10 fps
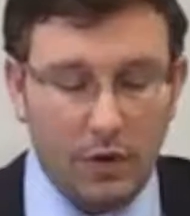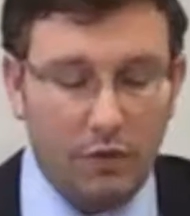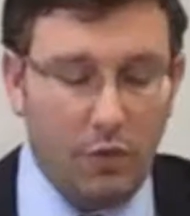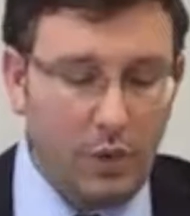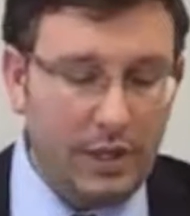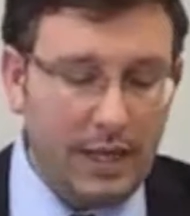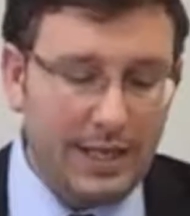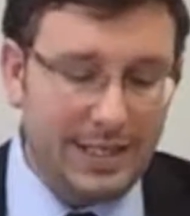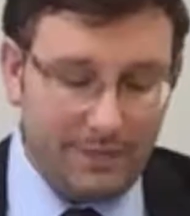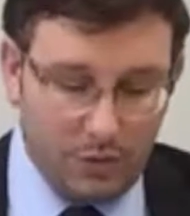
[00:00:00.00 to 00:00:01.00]
40
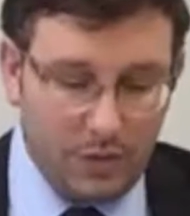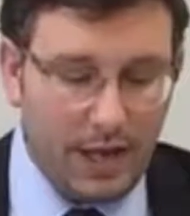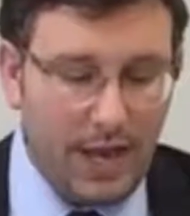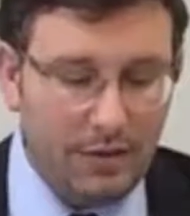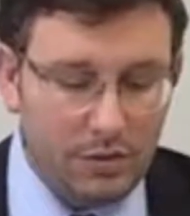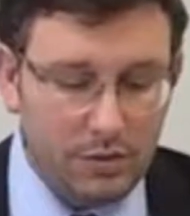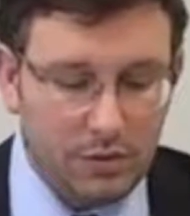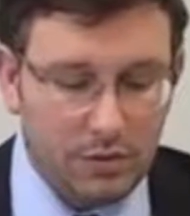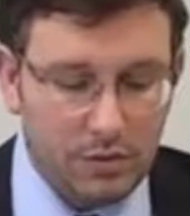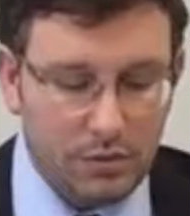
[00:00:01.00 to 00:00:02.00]
days after that
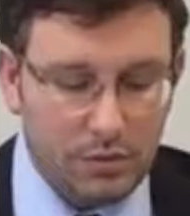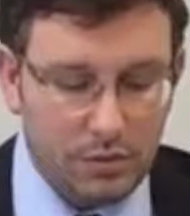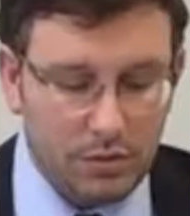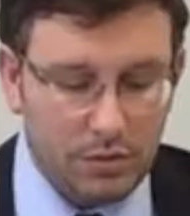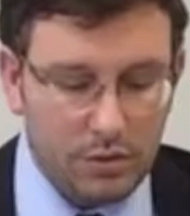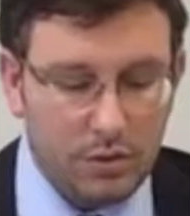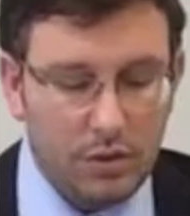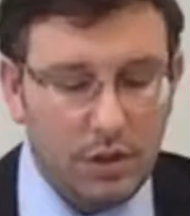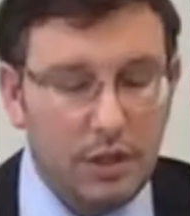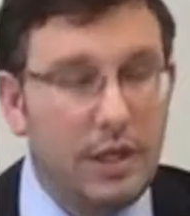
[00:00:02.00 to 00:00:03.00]

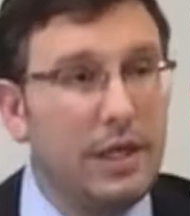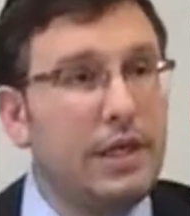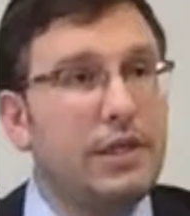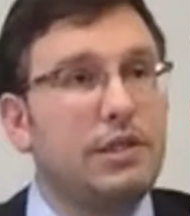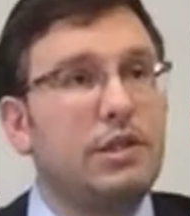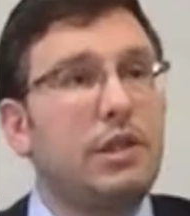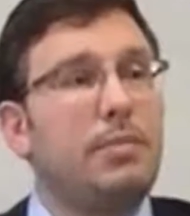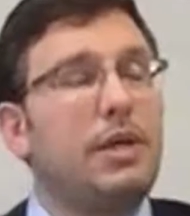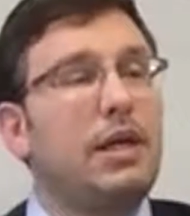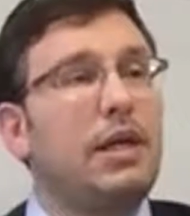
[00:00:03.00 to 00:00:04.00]
is the
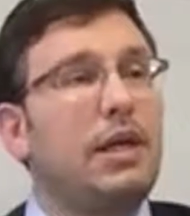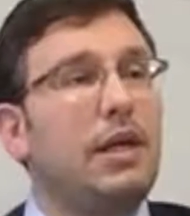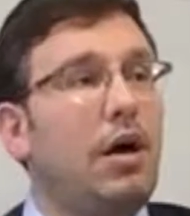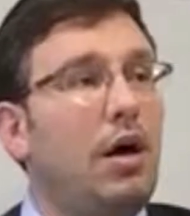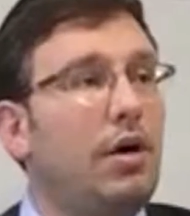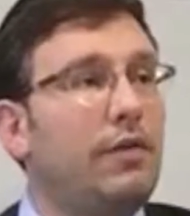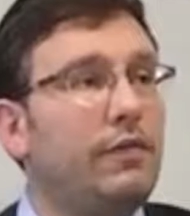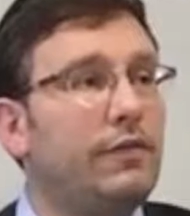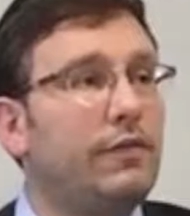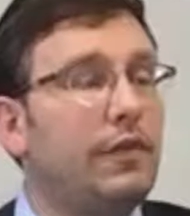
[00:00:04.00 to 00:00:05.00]
beginning of
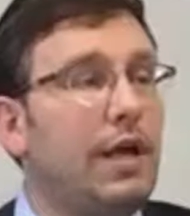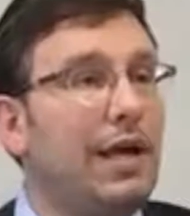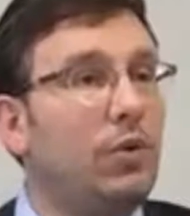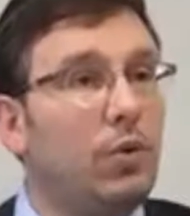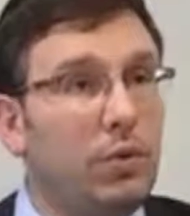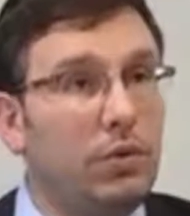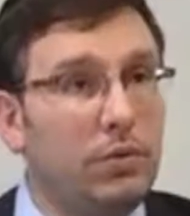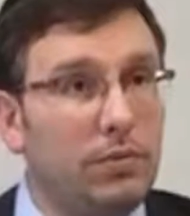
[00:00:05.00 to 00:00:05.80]
Elul,